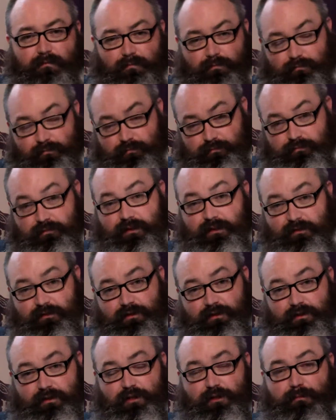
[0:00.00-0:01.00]
or is
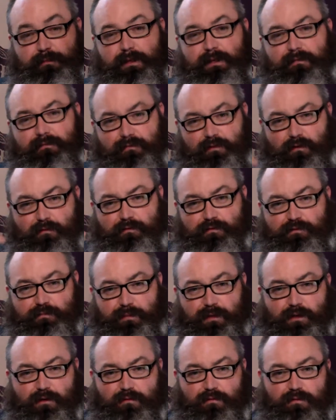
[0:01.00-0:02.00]
she a newbie, Florence
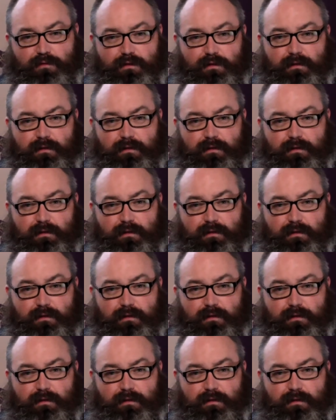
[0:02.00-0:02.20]
Pew.